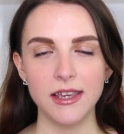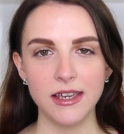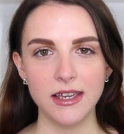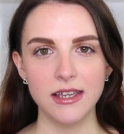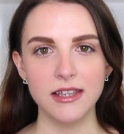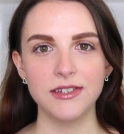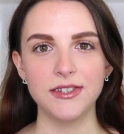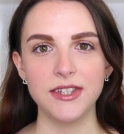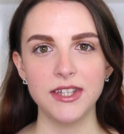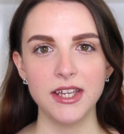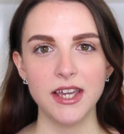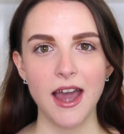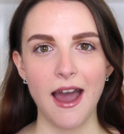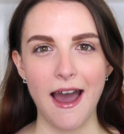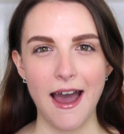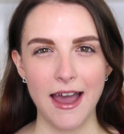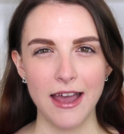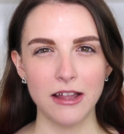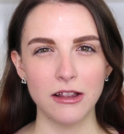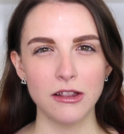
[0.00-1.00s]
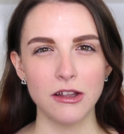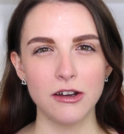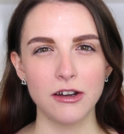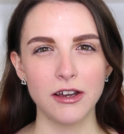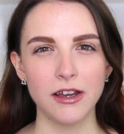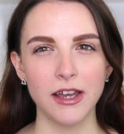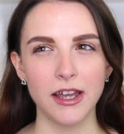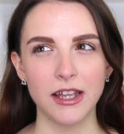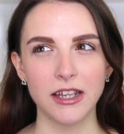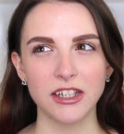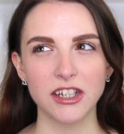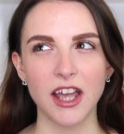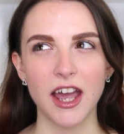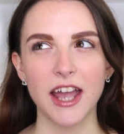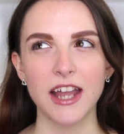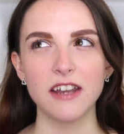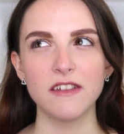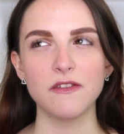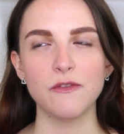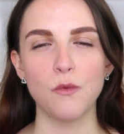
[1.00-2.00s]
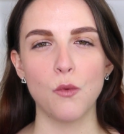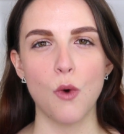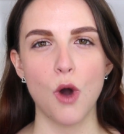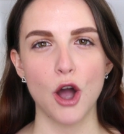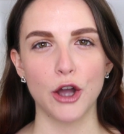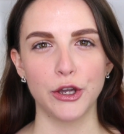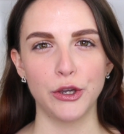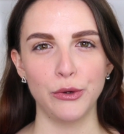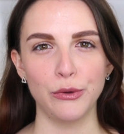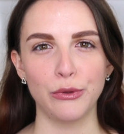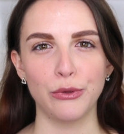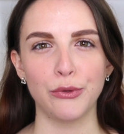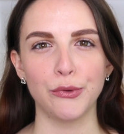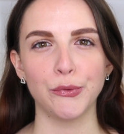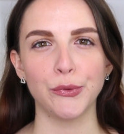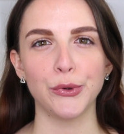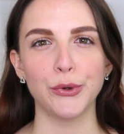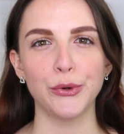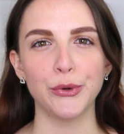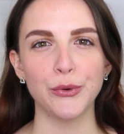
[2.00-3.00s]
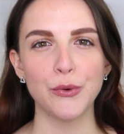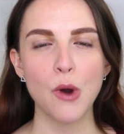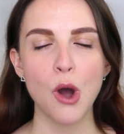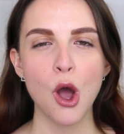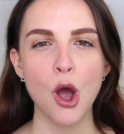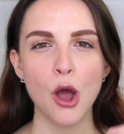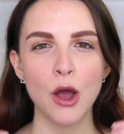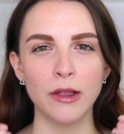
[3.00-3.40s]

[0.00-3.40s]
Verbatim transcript: easy eye look and kind of walk you through